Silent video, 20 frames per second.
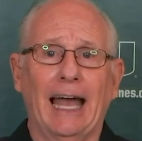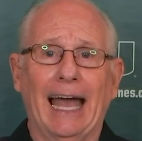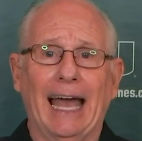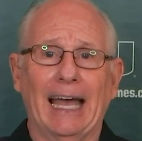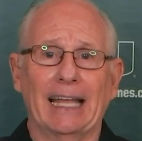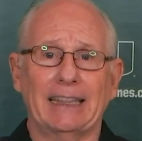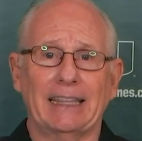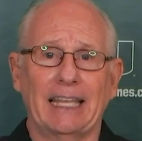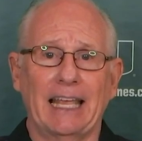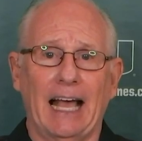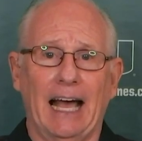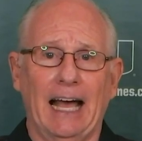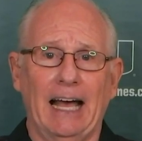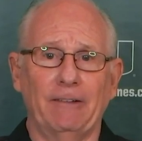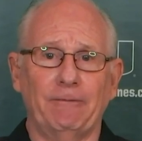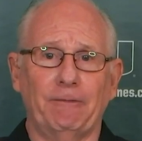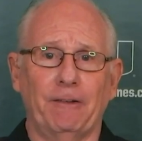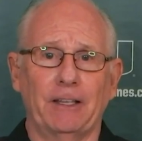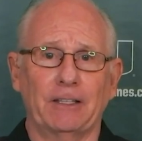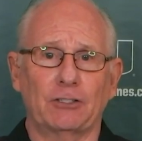at the
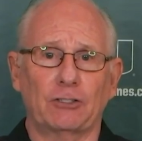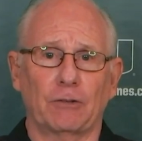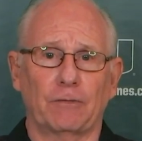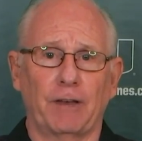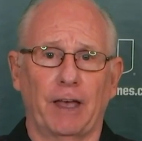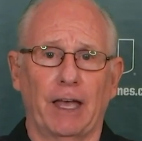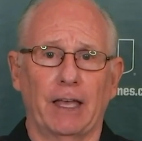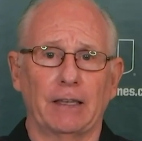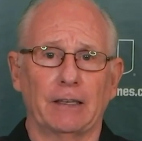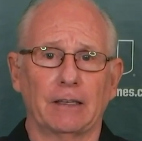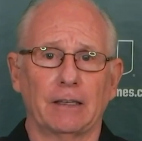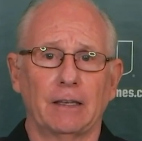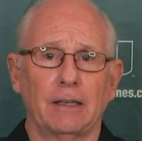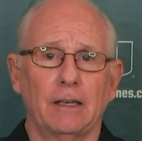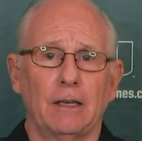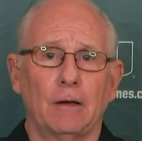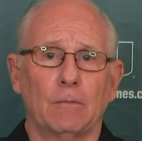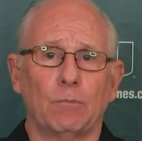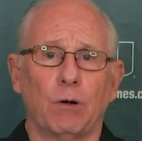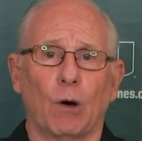offensive end.
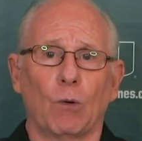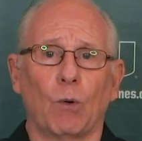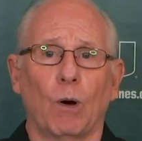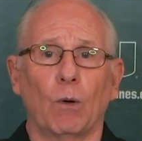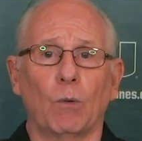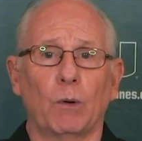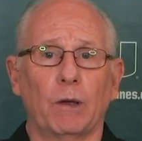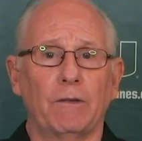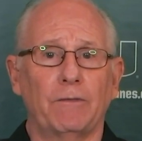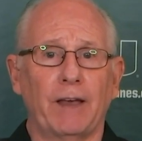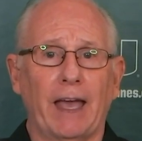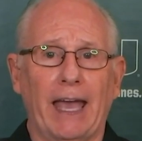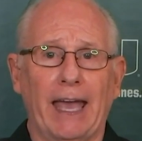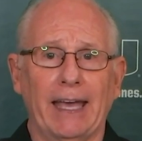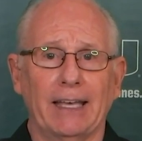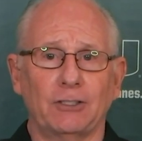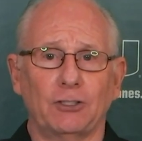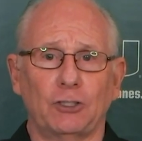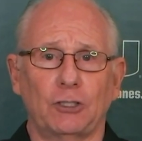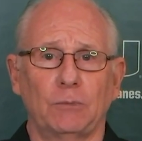But what we've
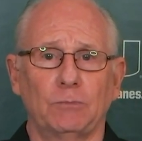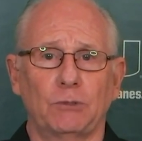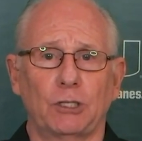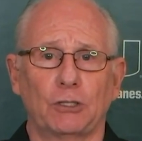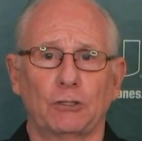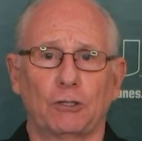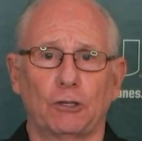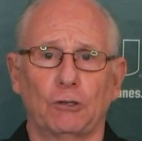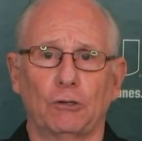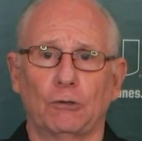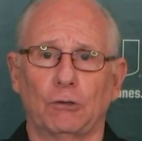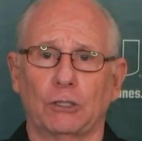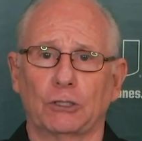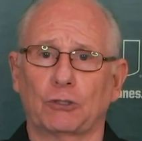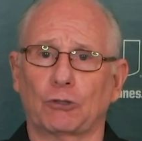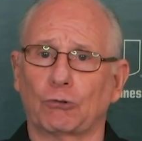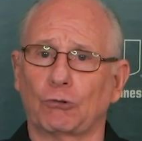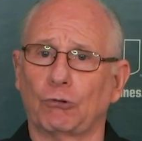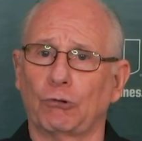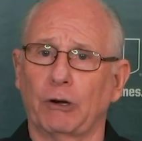asked him to do
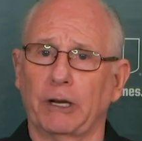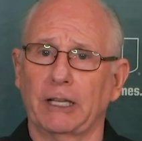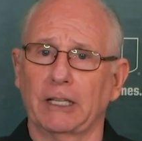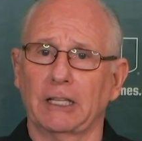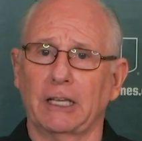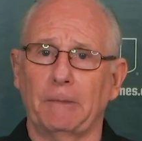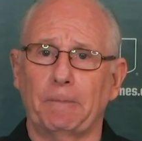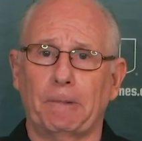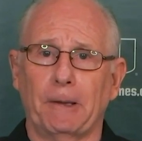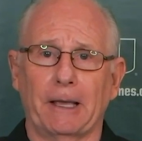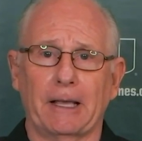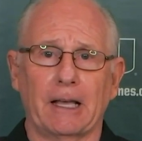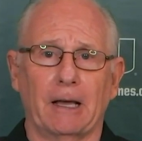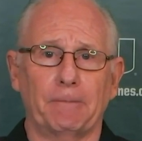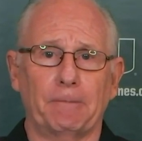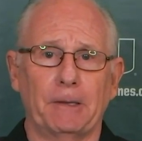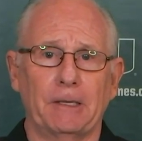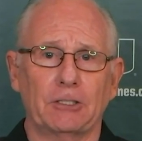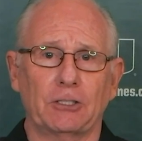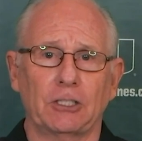is really pick
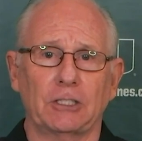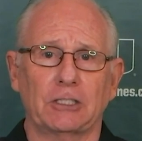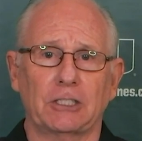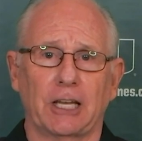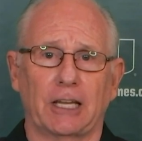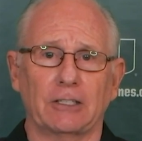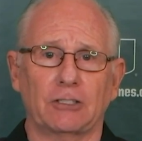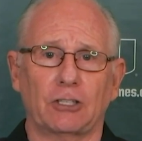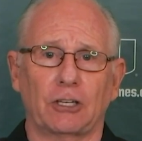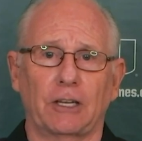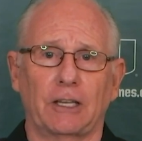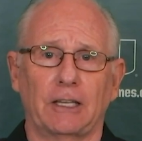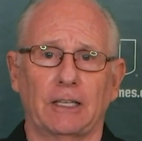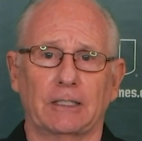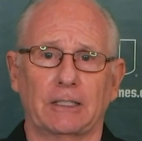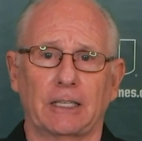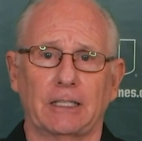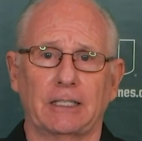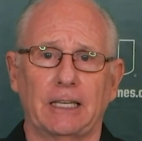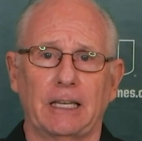up his intensity
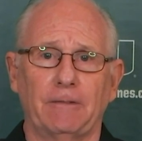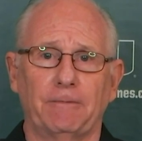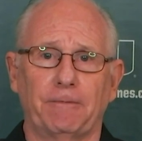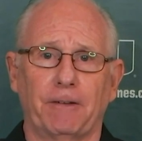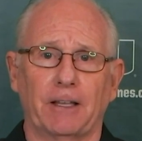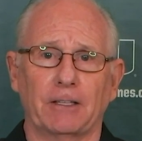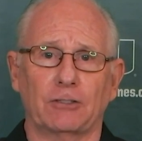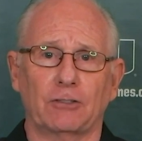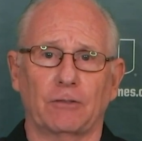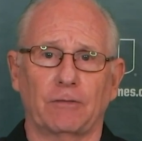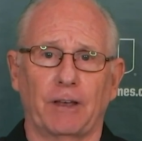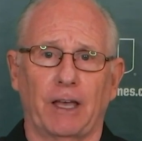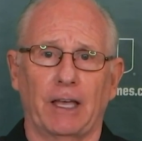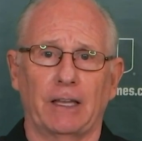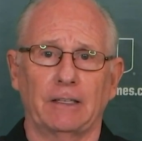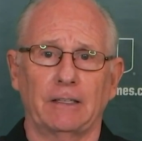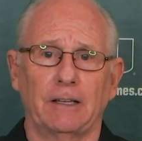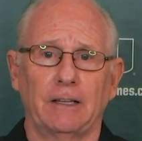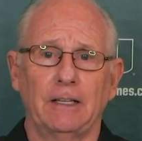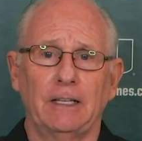at the defensive
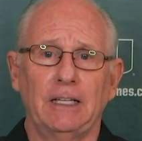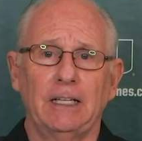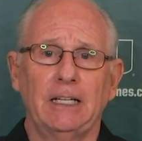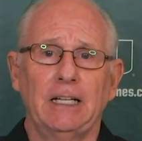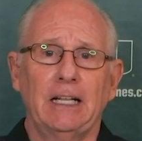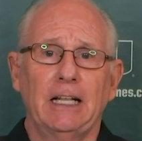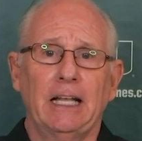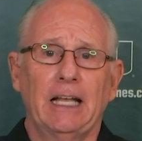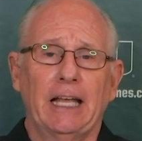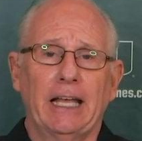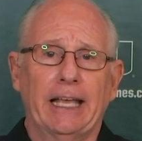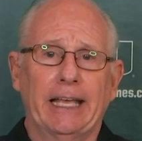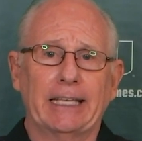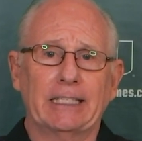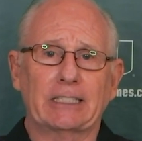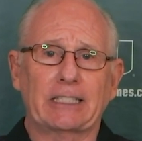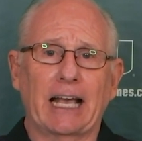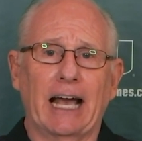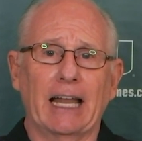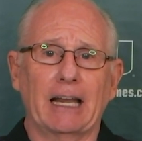end.
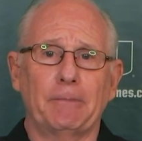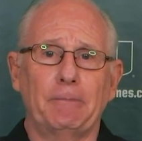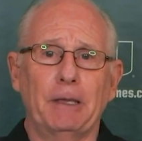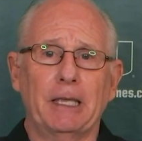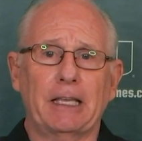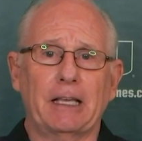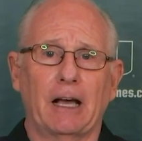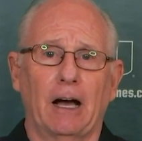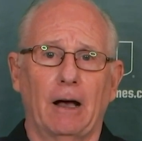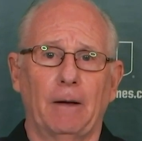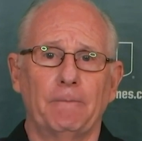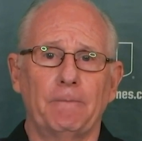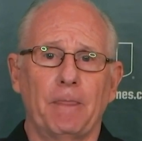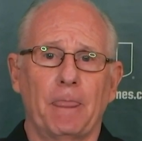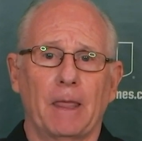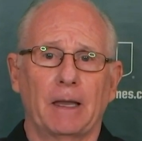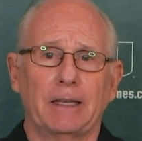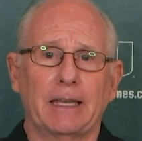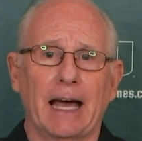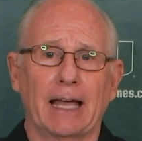He's got to
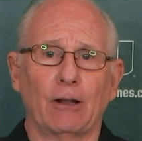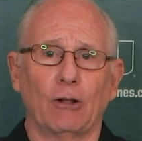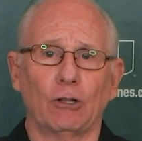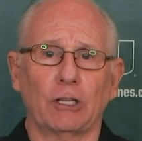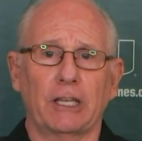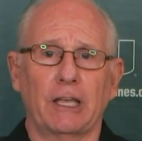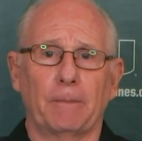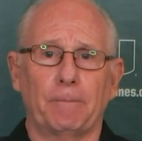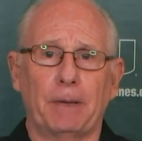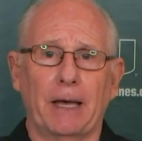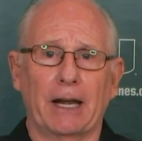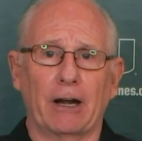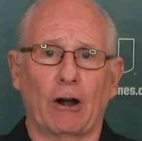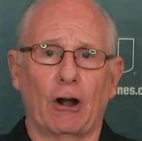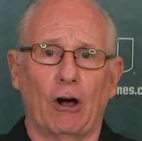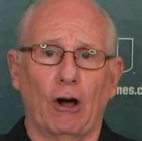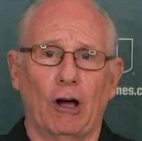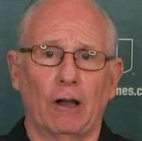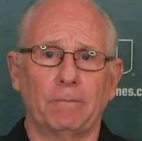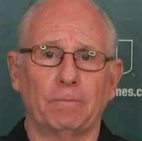become not only a
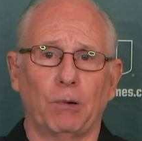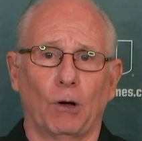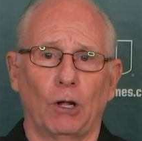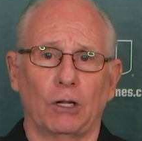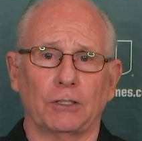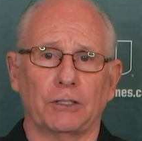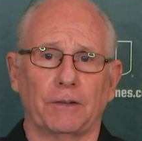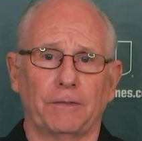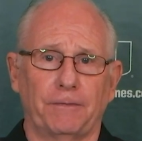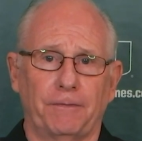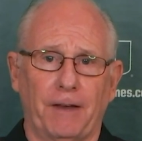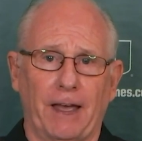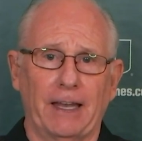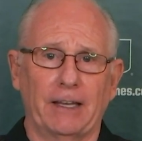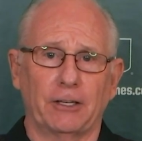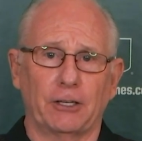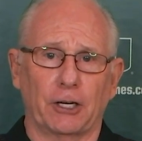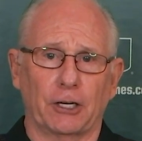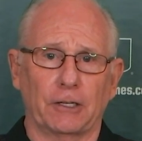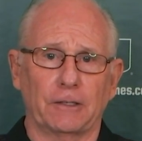better on-ball
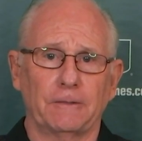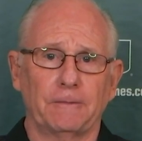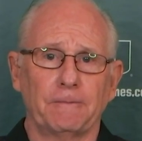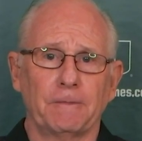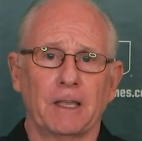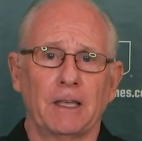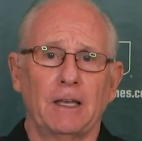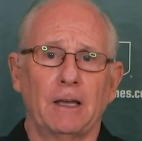defender,